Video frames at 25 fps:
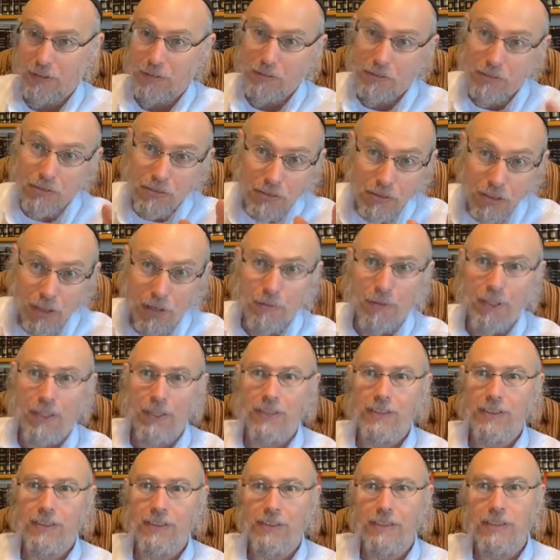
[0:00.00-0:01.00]
So, uh,
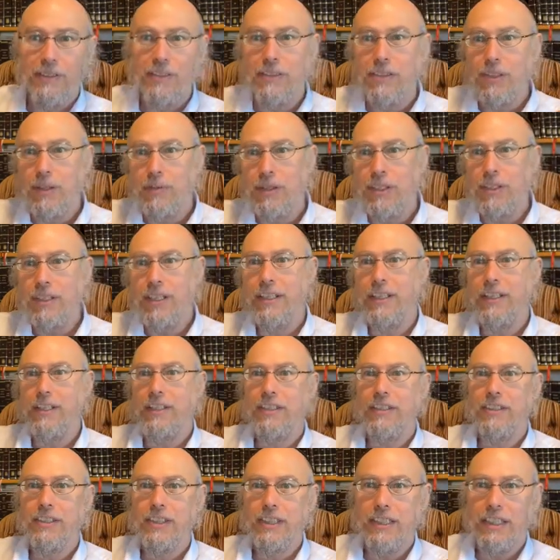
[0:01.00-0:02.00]
so much I can
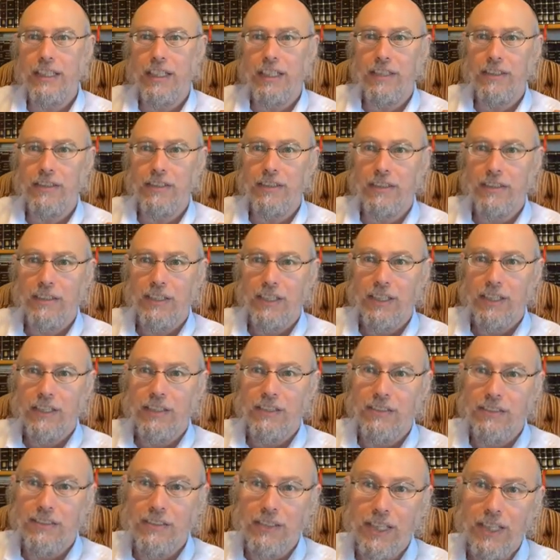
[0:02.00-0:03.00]
understand.
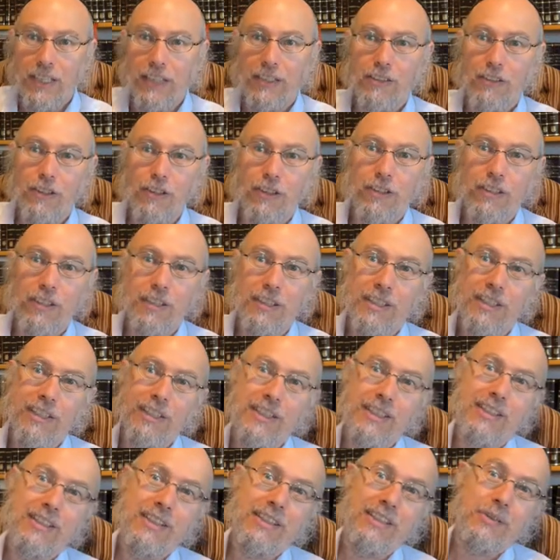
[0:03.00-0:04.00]
He's saying, look,
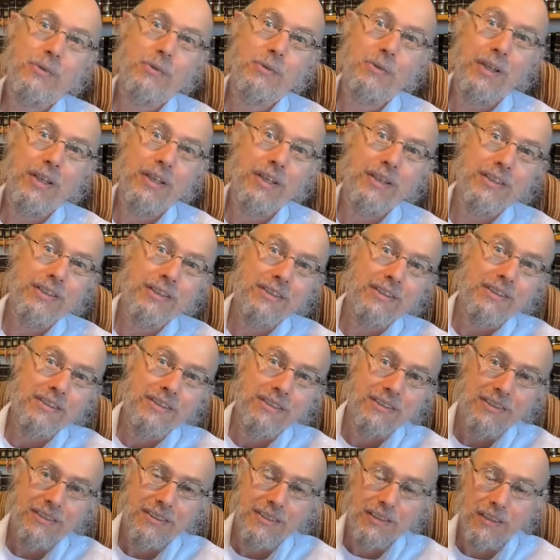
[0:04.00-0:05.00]
when
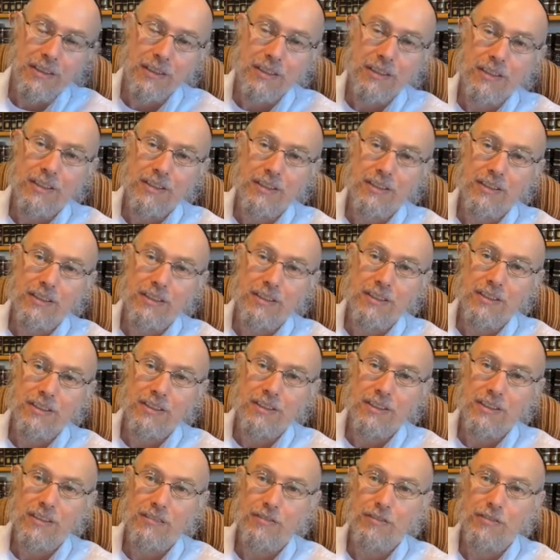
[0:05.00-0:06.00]
the, the,
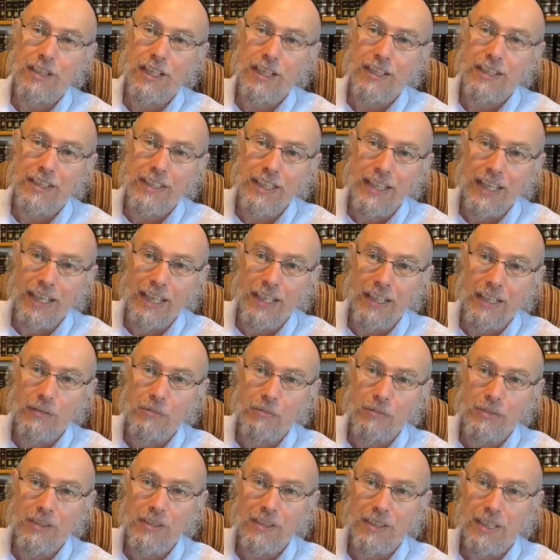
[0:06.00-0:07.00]
the flood
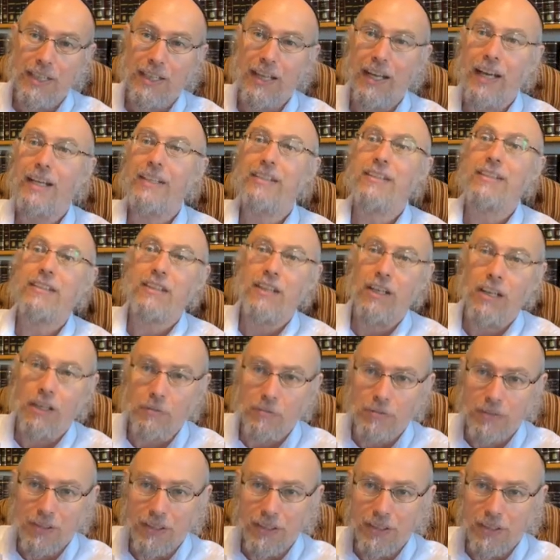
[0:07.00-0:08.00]
came, it had to come.
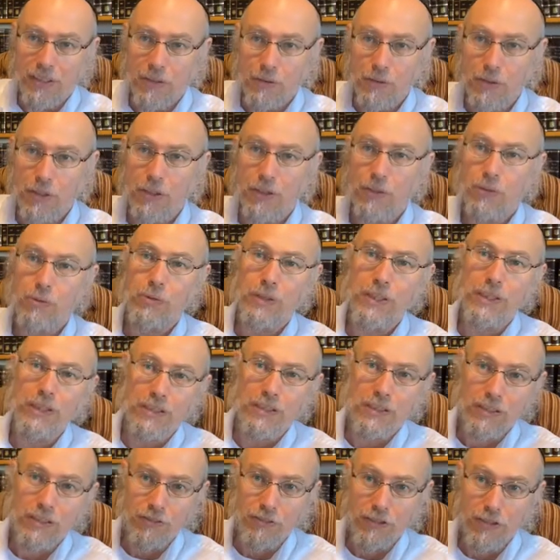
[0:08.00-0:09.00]
There were good
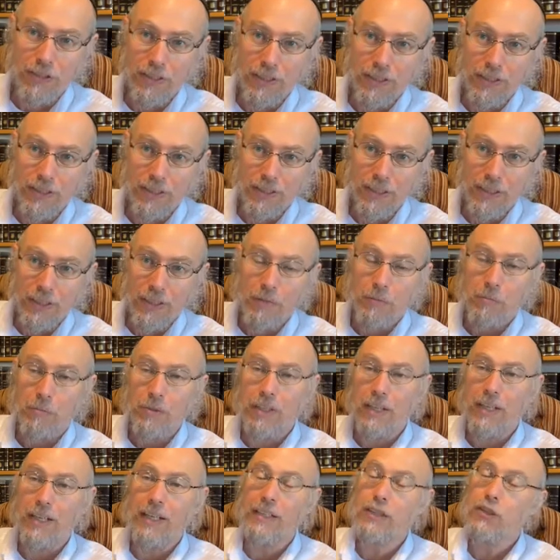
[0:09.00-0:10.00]
reasons for it. But
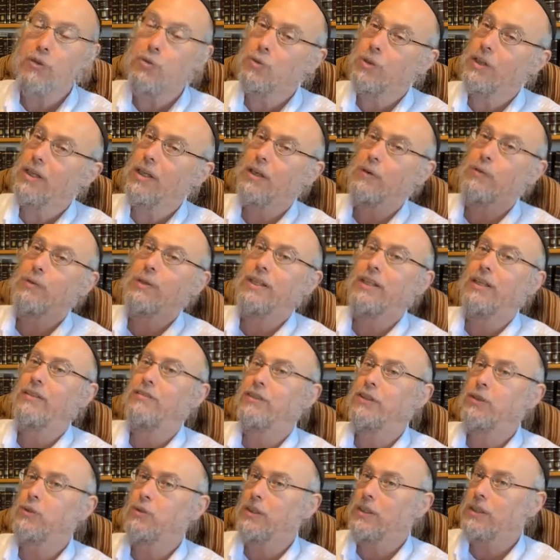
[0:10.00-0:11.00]
then I swore I would never
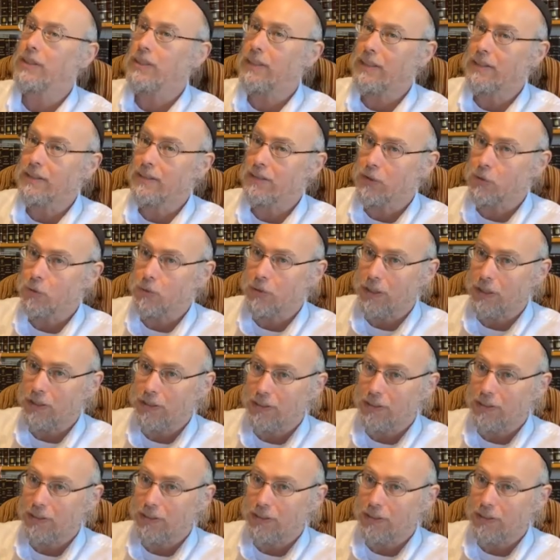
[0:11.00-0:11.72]
do it again this way.